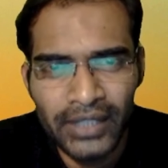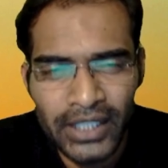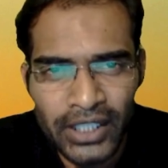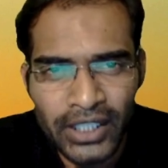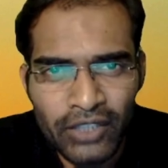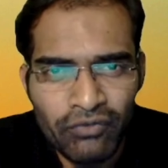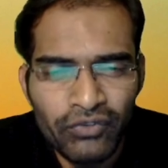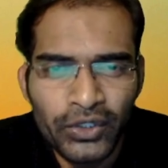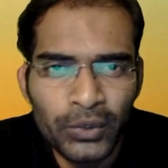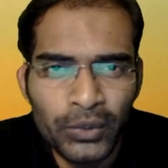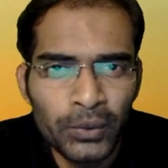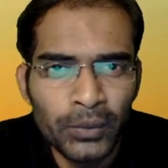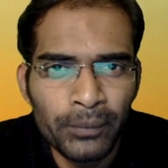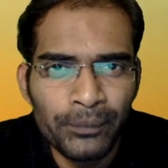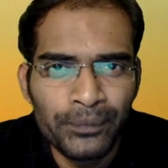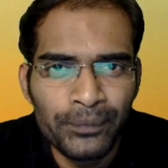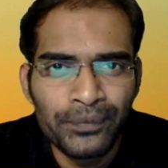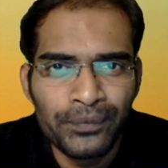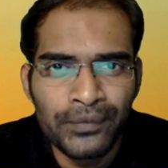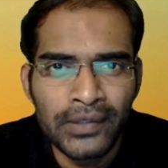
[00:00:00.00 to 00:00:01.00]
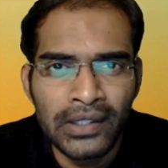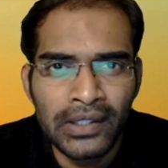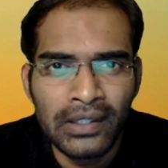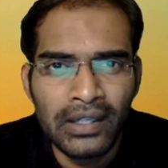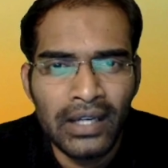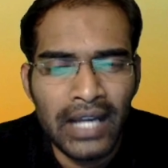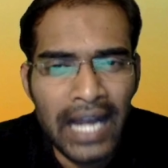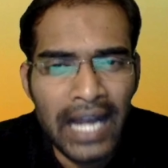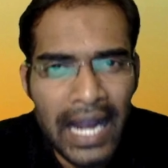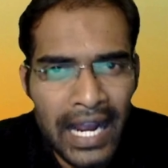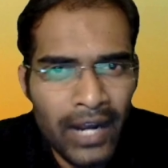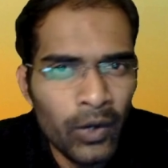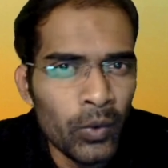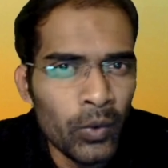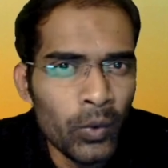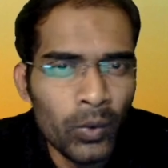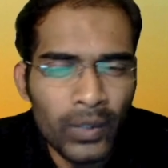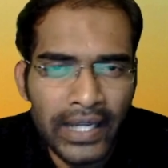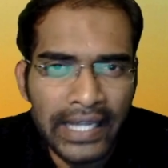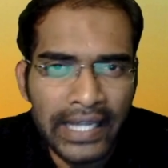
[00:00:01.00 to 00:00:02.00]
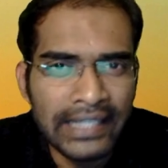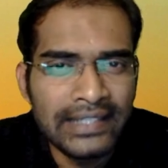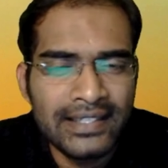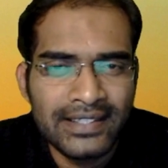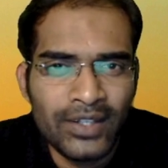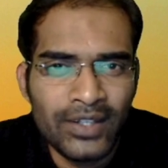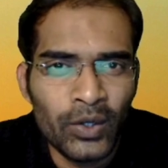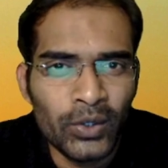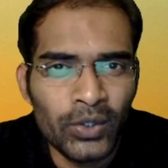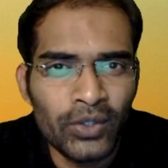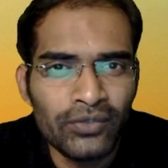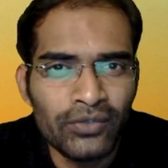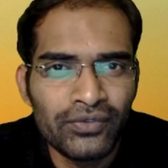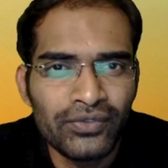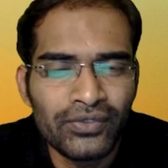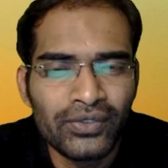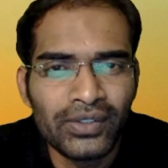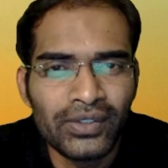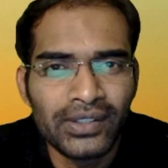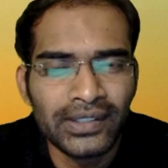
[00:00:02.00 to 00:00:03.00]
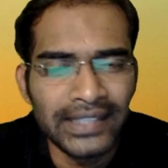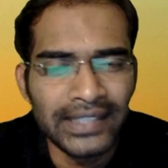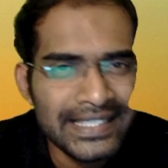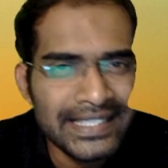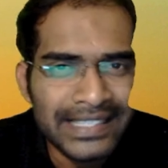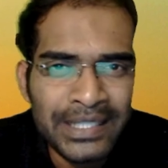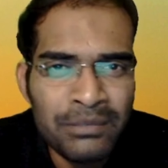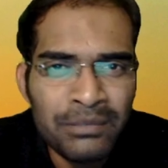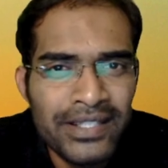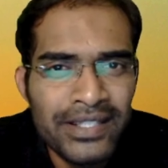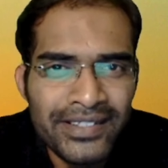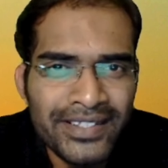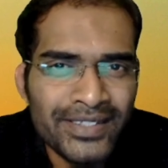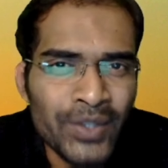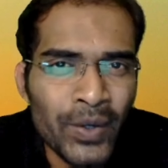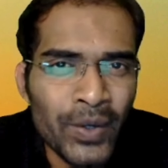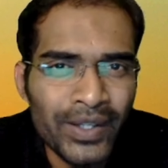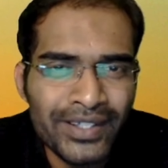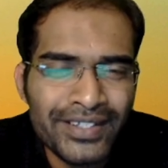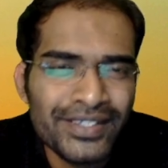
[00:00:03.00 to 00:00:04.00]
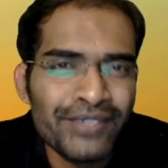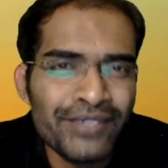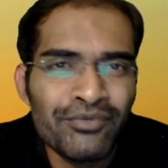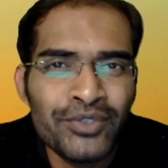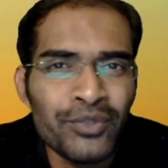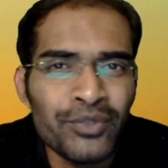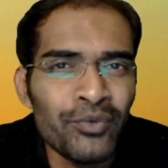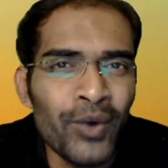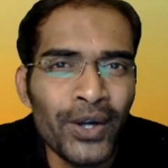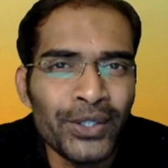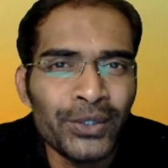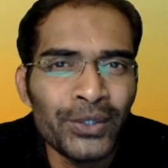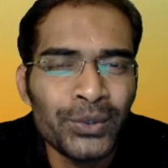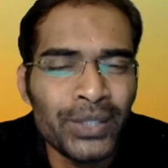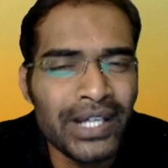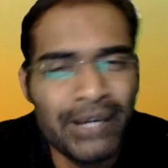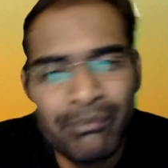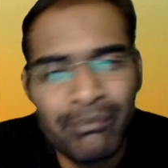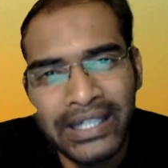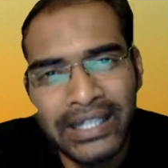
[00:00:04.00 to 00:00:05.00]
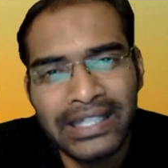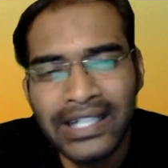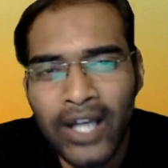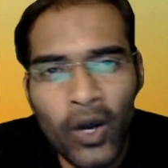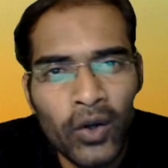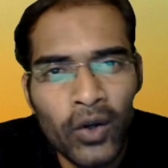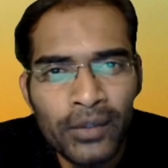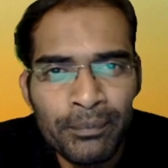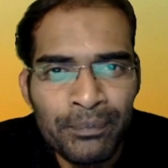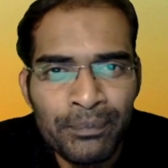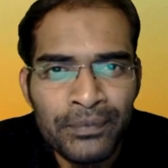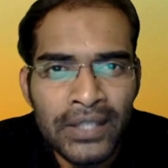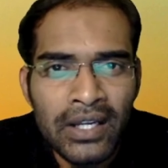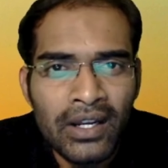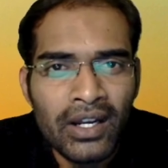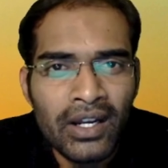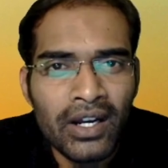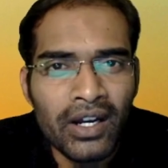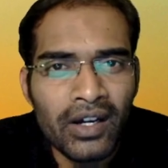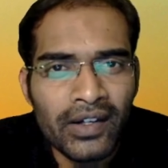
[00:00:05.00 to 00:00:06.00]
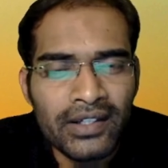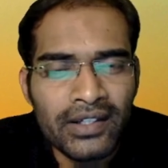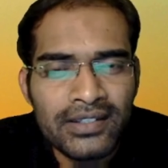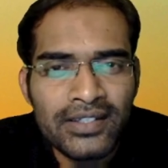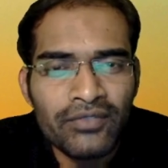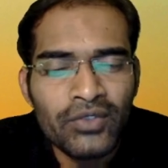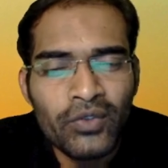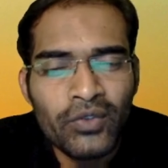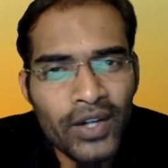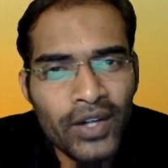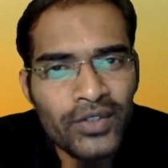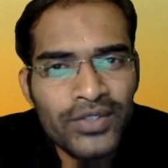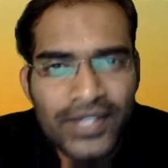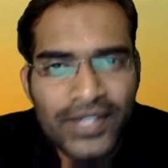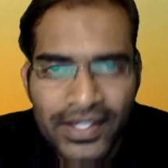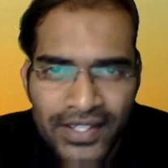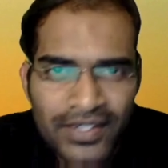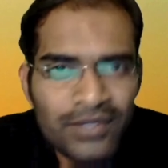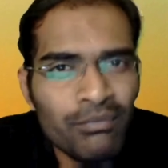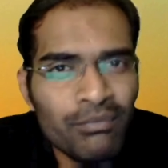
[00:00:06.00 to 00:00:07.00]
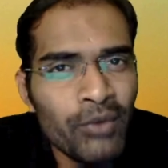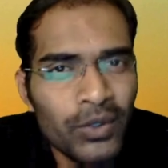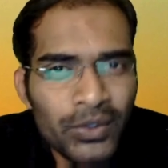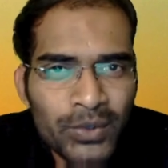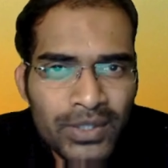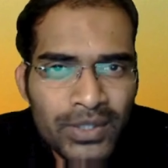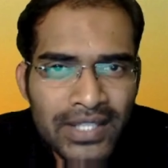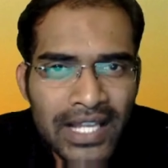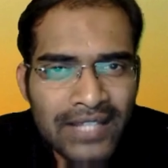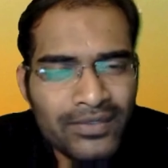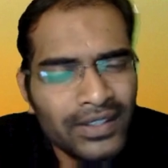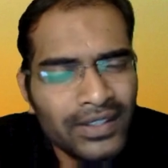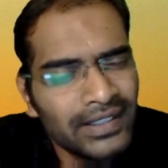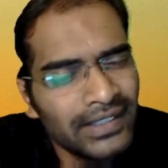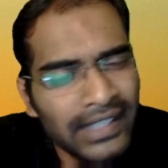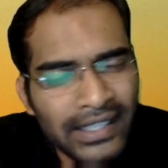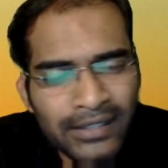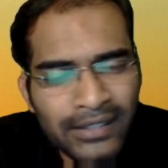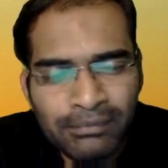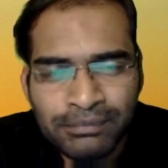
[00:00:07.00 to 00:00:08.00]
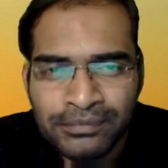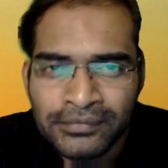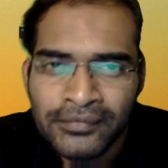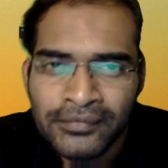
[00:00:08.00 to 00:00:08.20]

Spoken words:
if you have any sort of discrepancies, or else if you want to comment down, or else if you want to suggest more tools as well, then